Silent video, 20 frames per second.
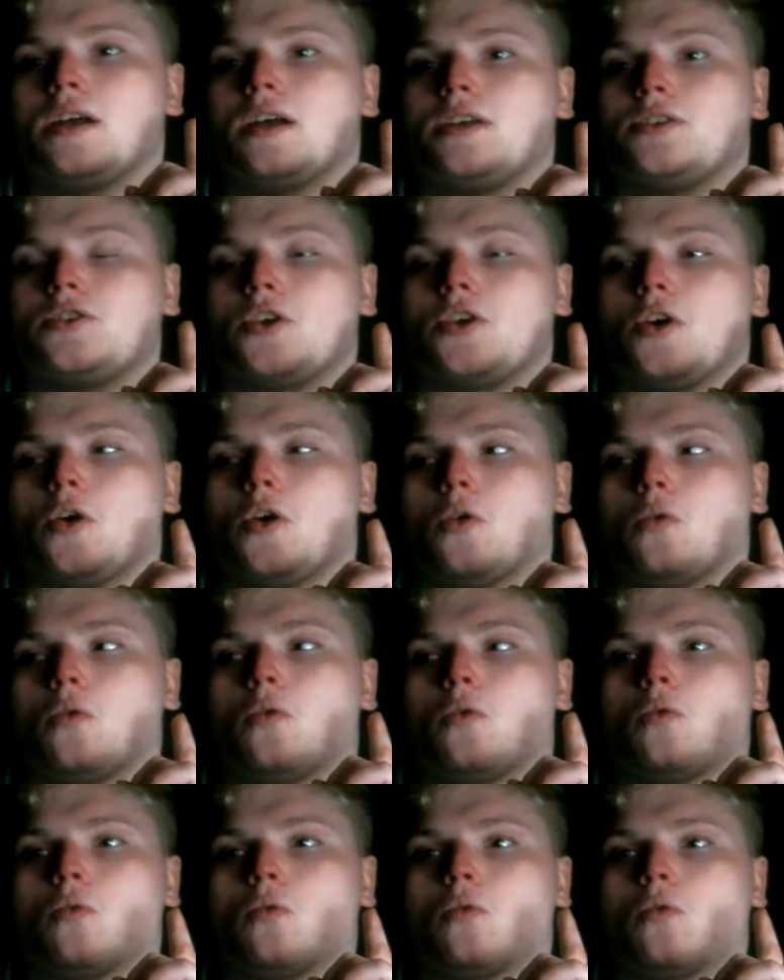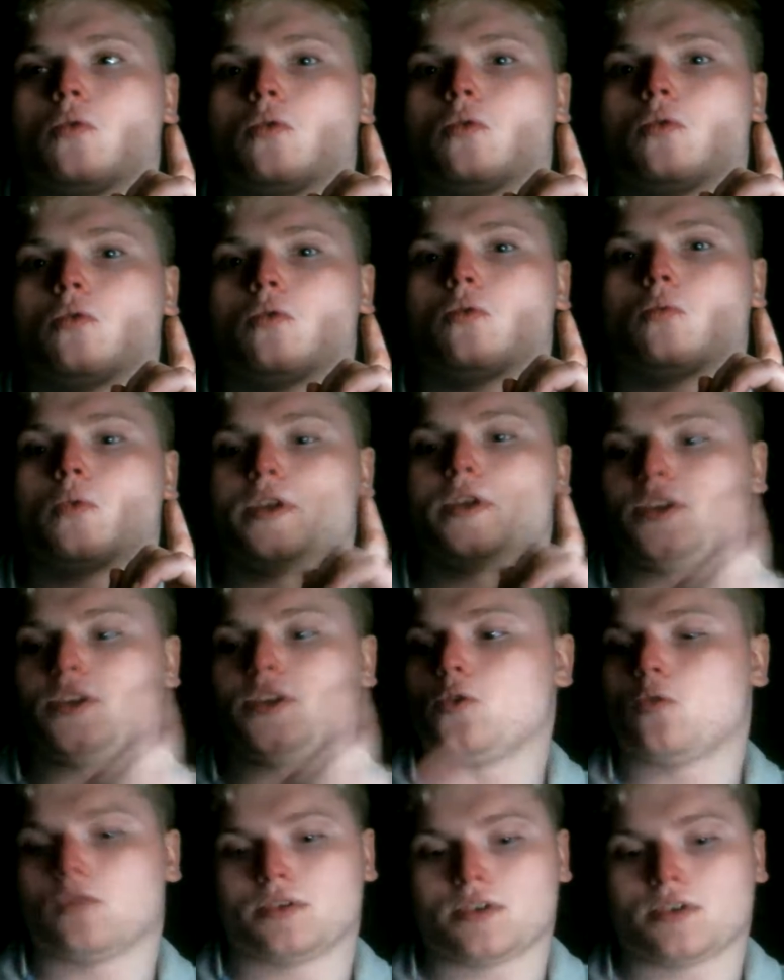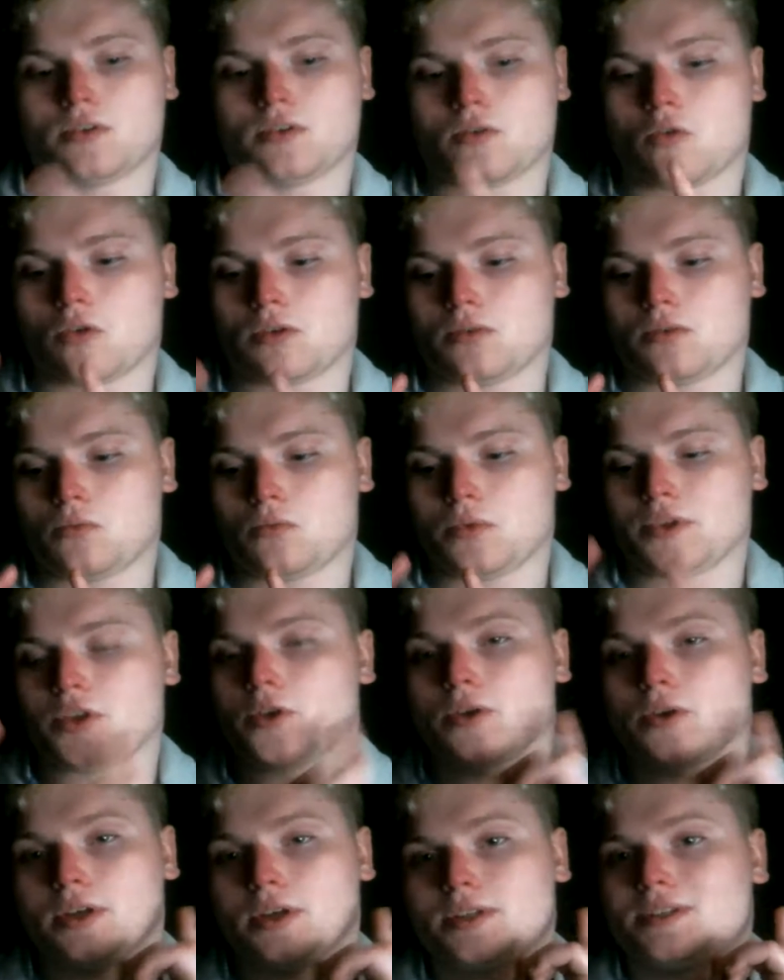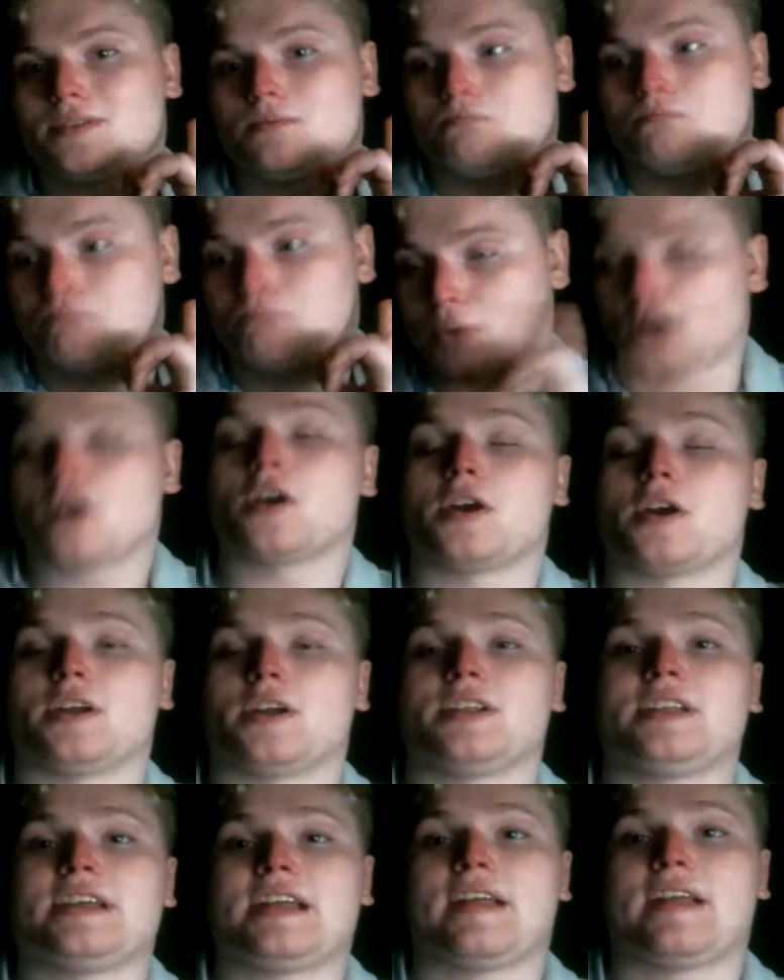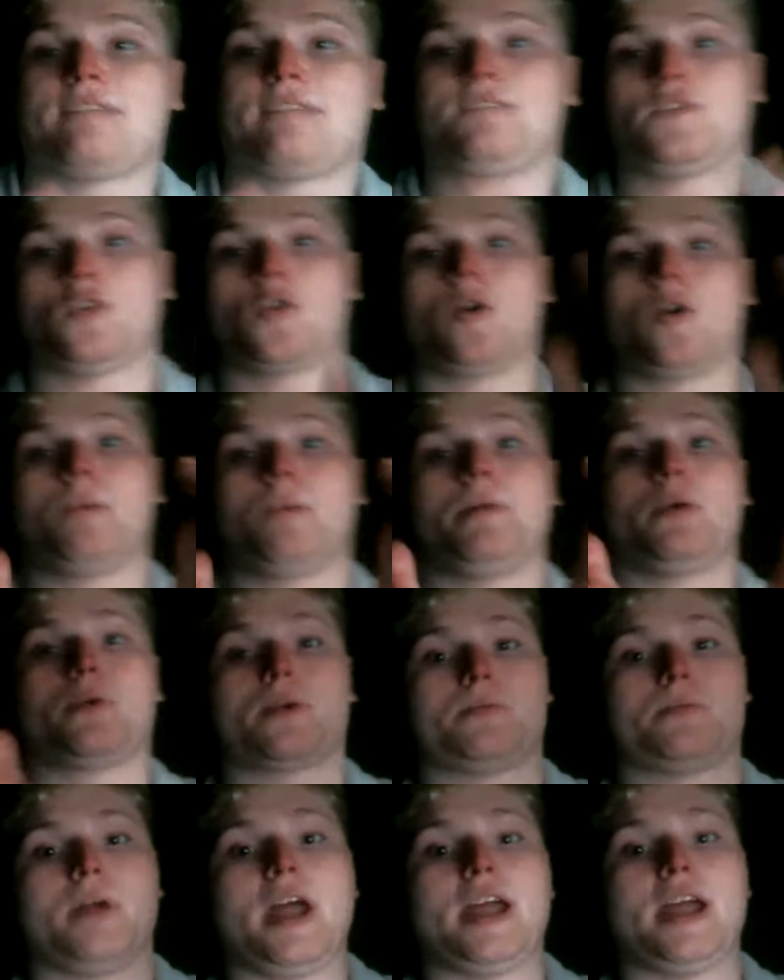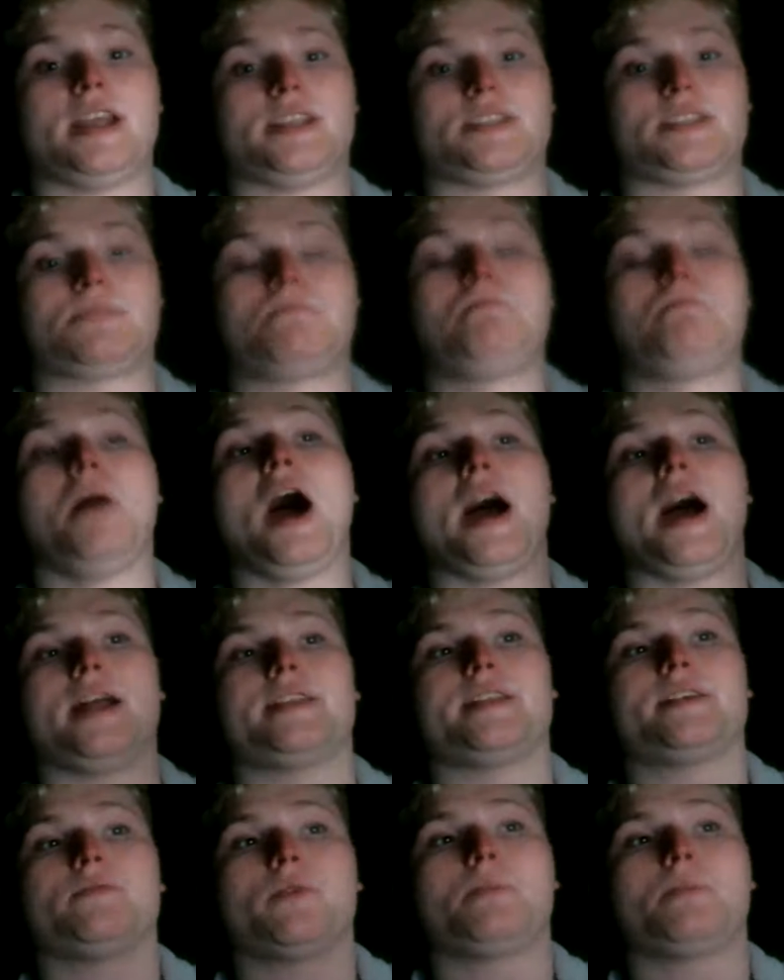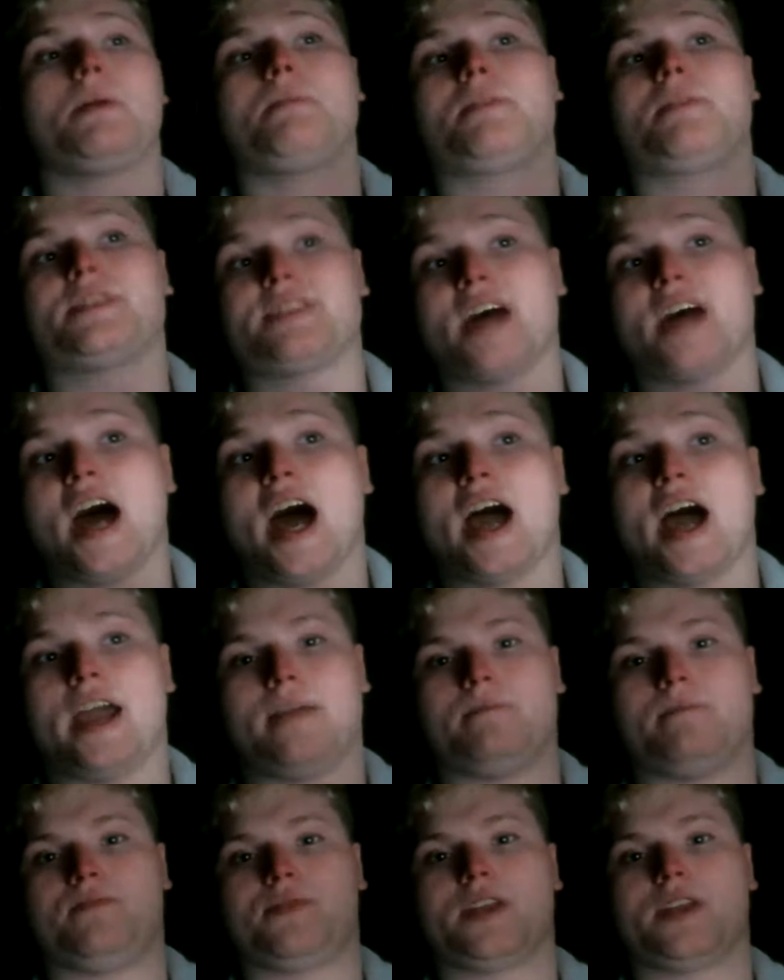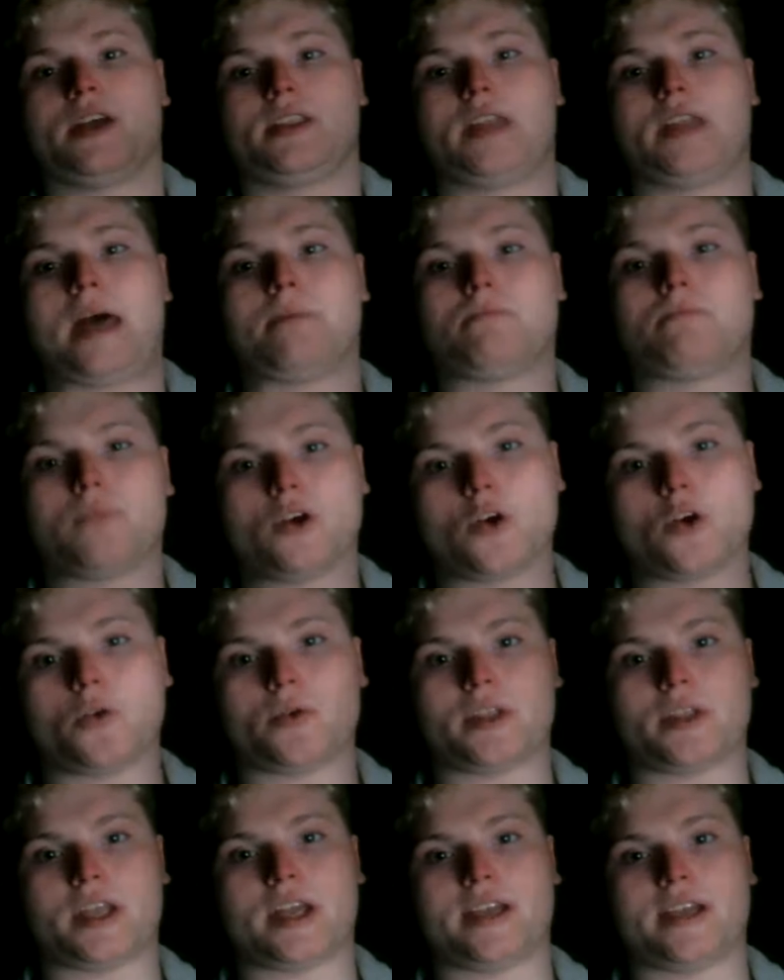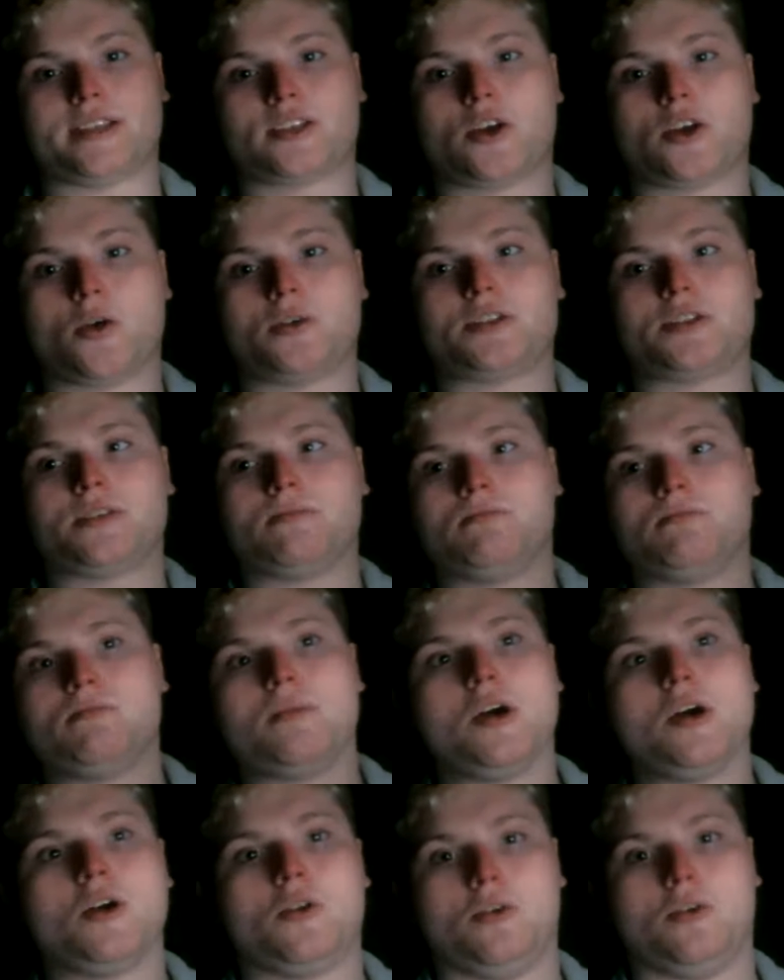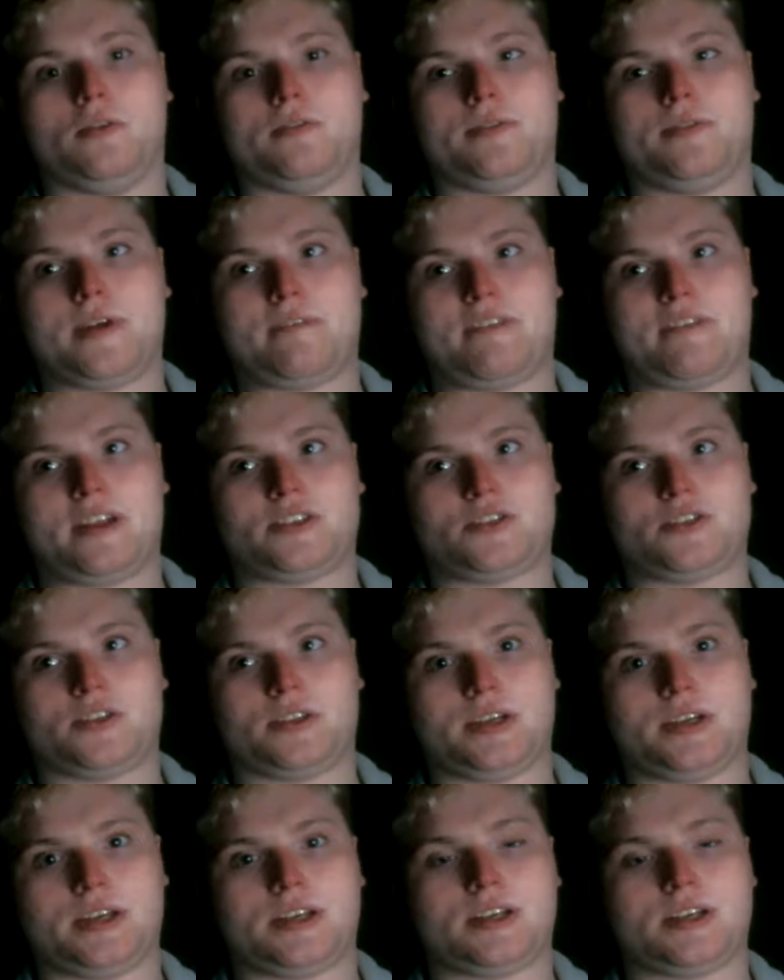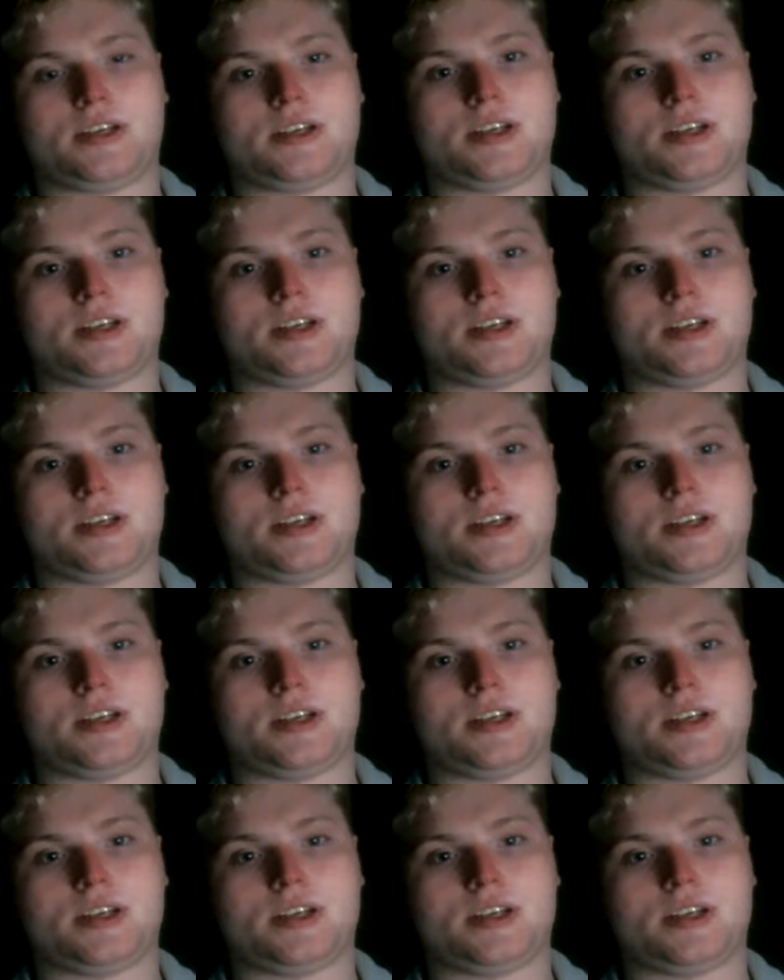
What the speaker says: So when you burn, your orbit will raise. But remember time, that moon is going to move eventually.